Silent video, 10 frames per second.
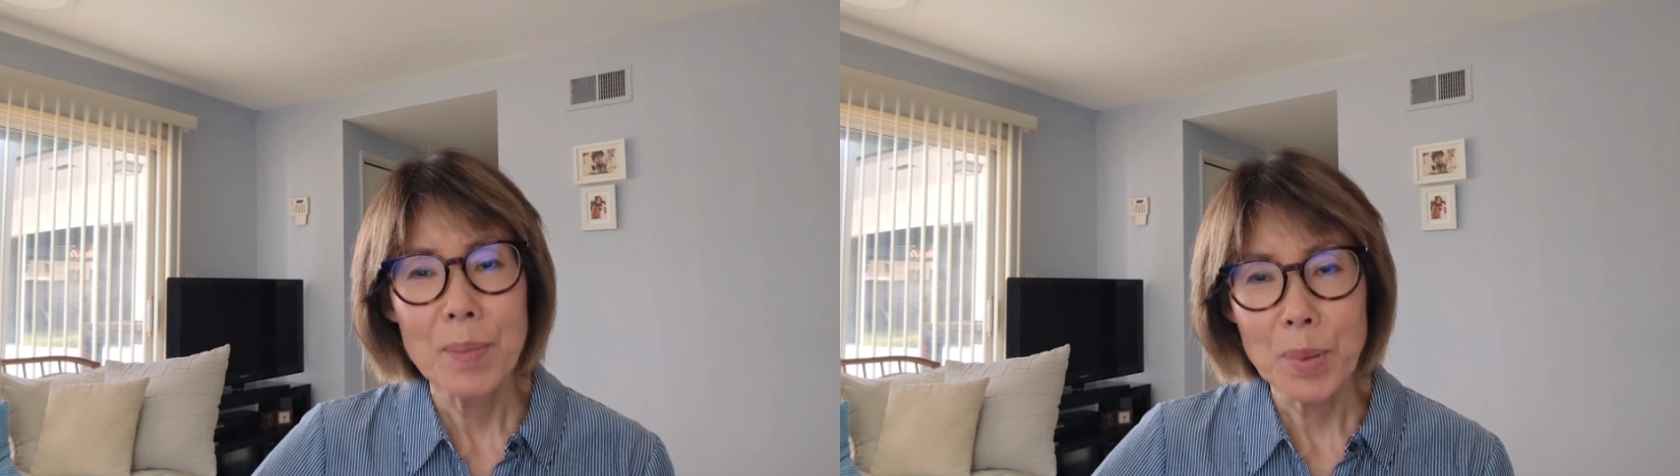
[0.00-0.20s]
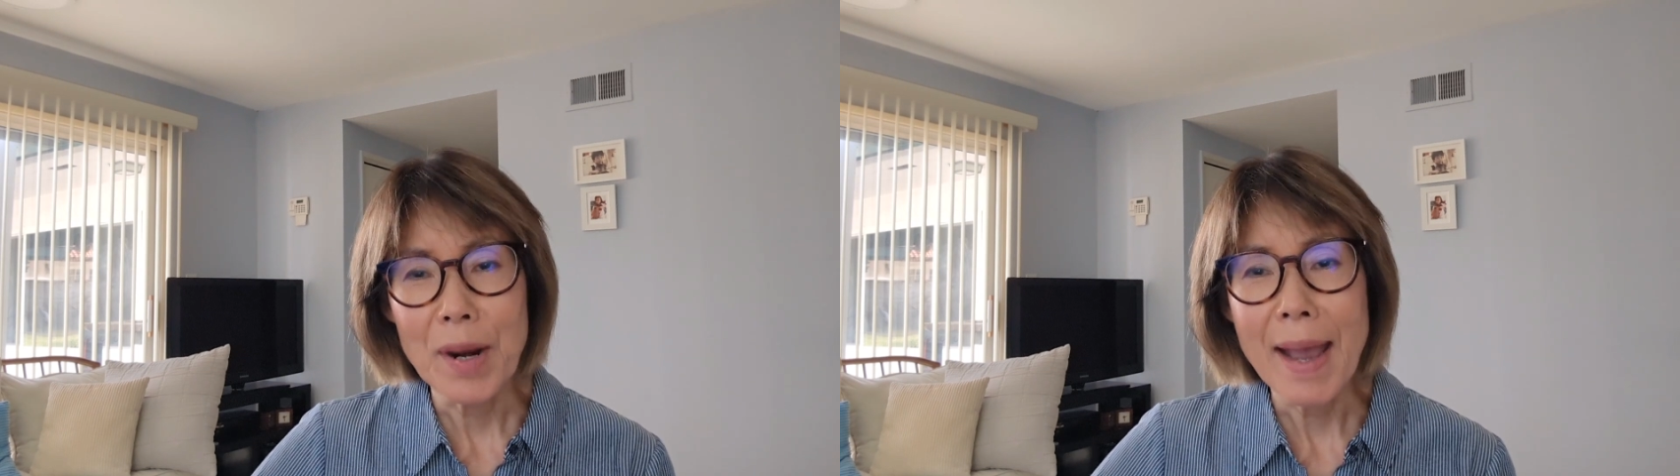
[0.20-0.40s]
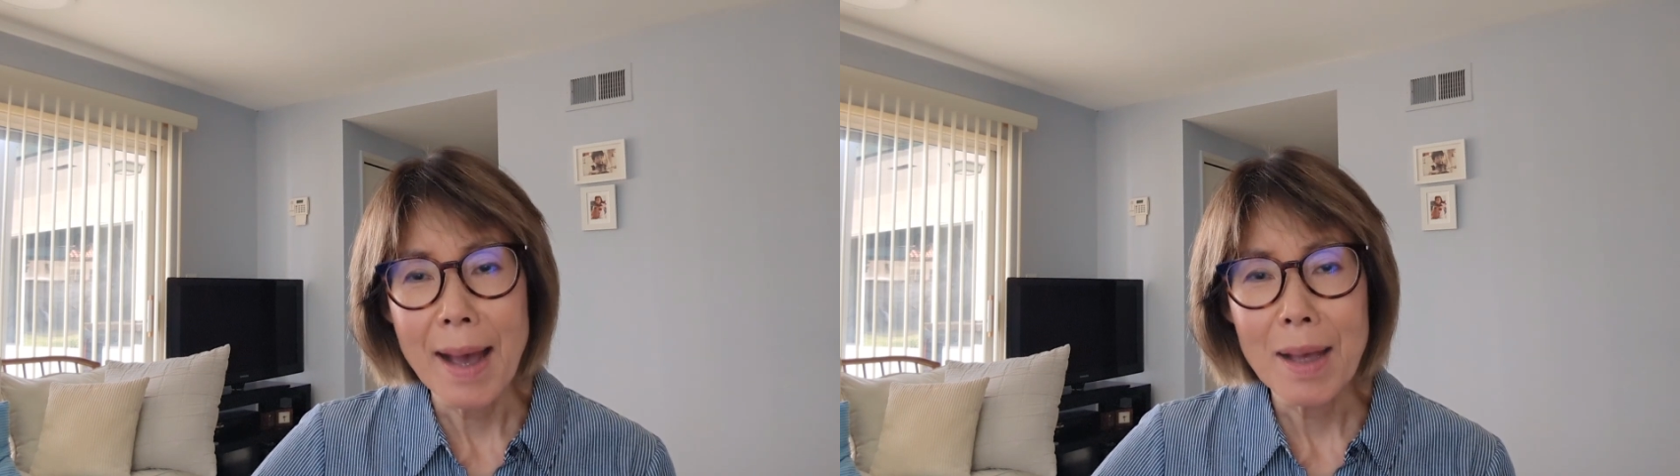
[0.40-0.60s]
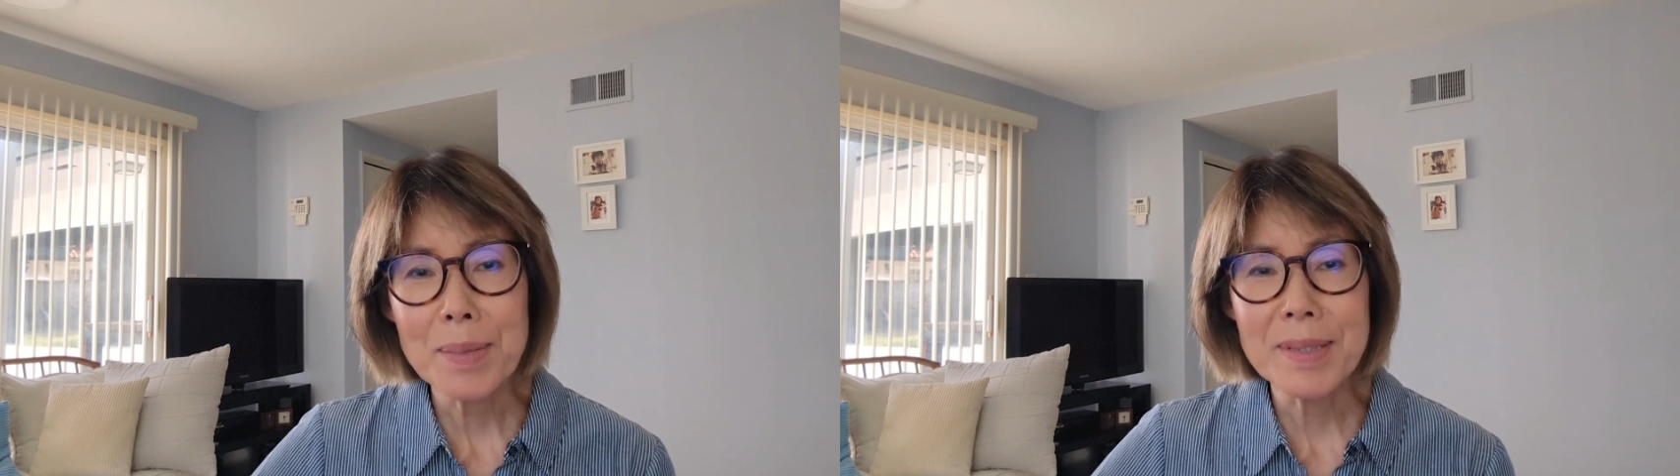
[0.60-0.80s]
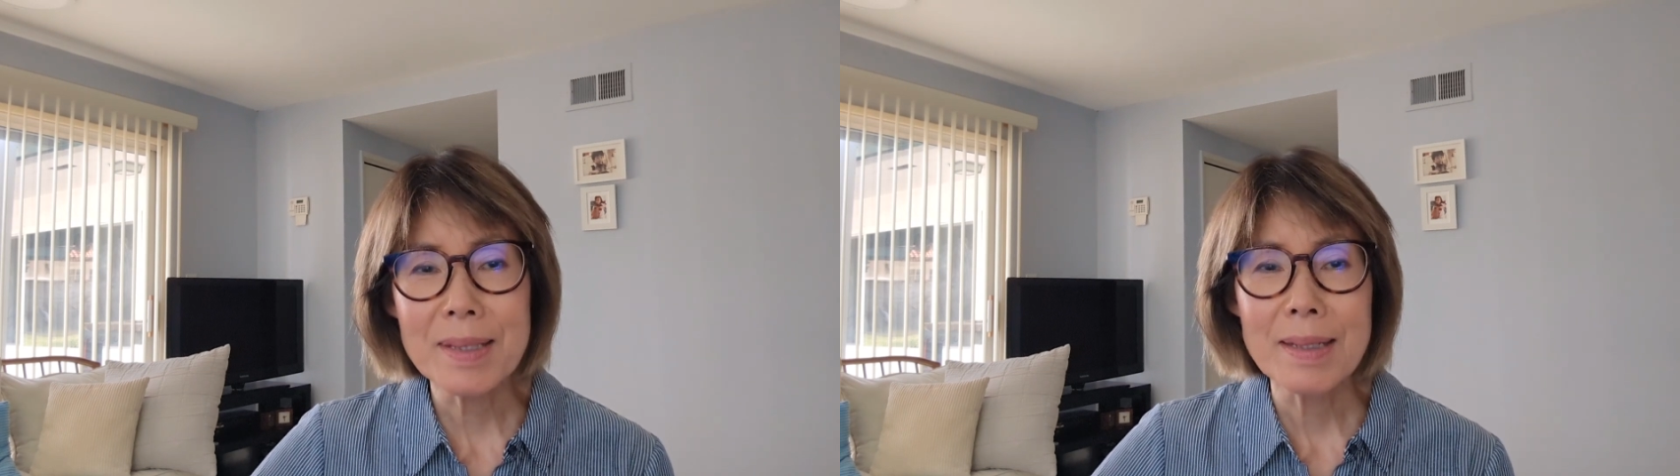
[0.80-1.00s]

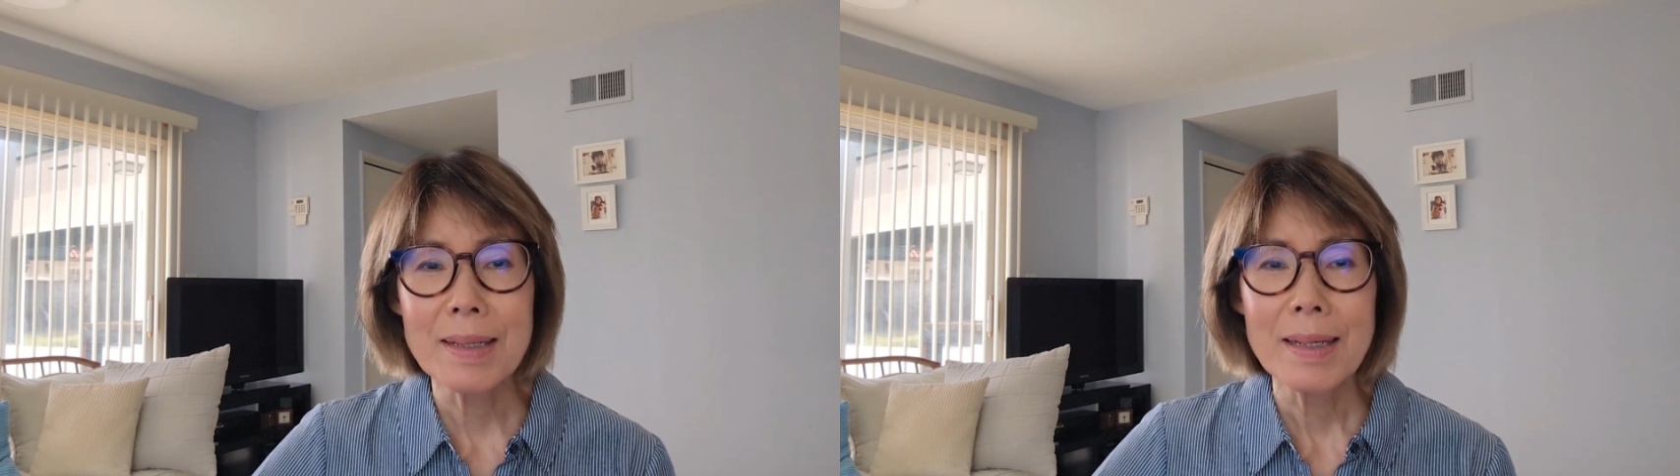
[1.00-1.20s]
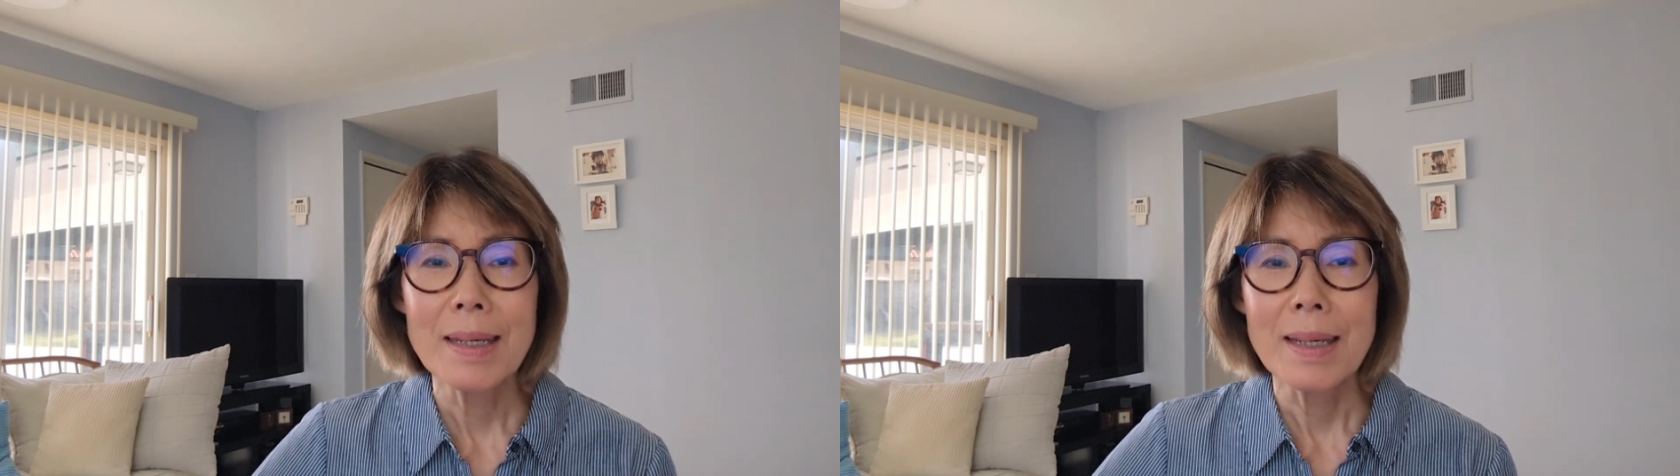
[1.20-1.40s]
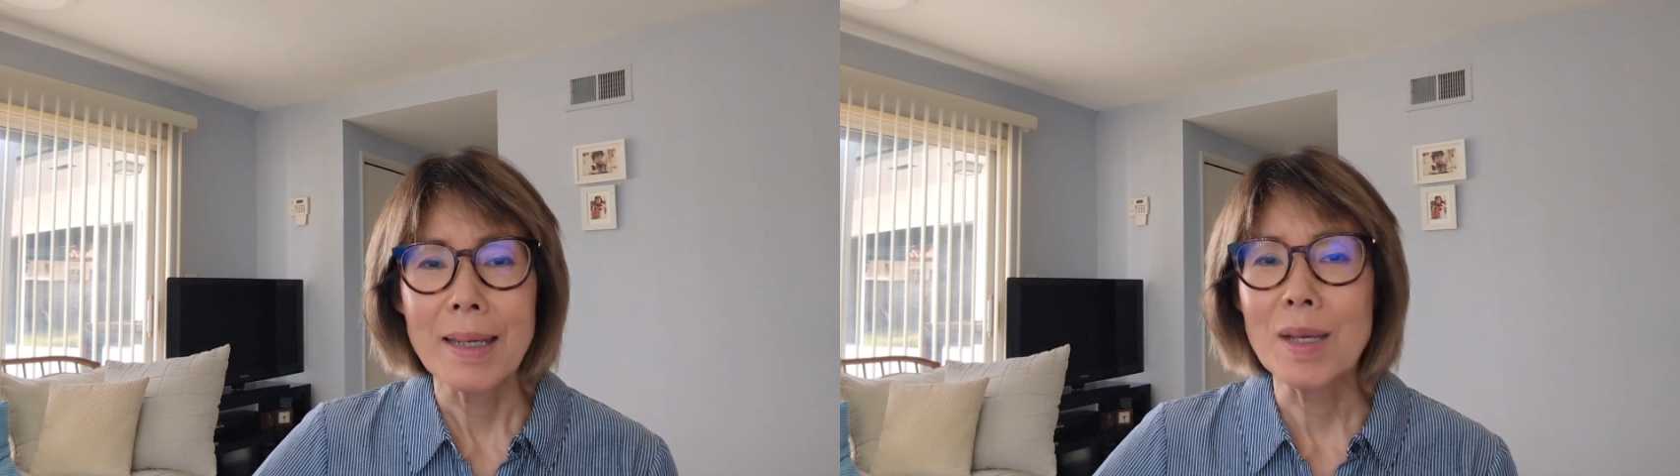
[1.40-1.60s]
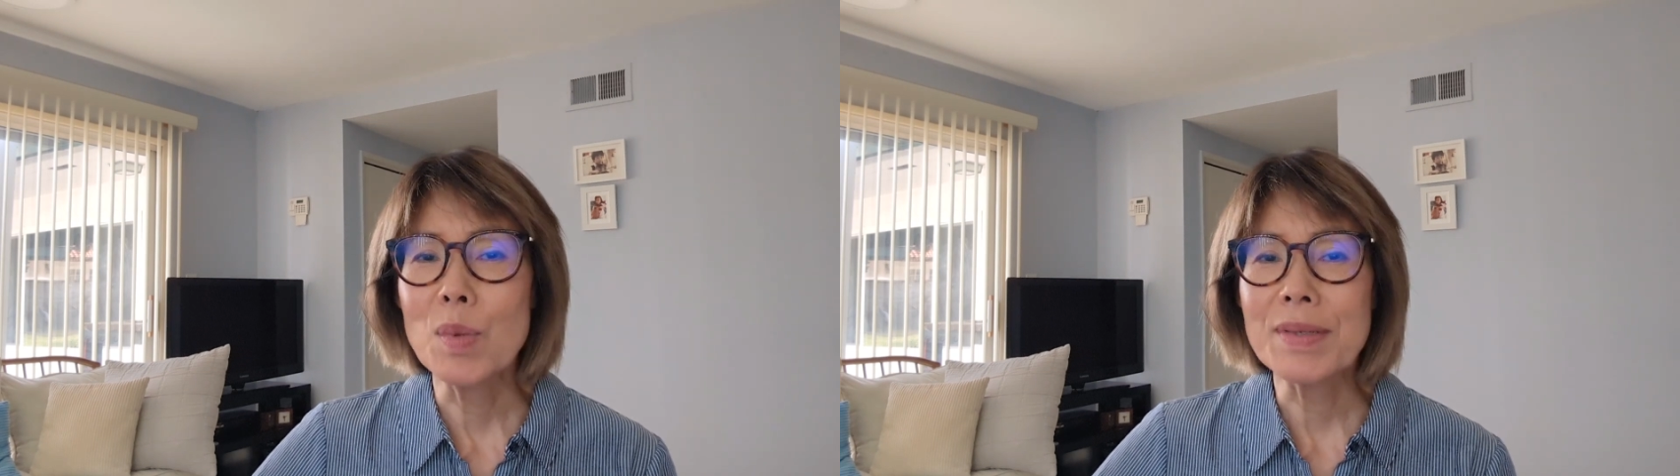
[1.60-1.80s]
Perhaps it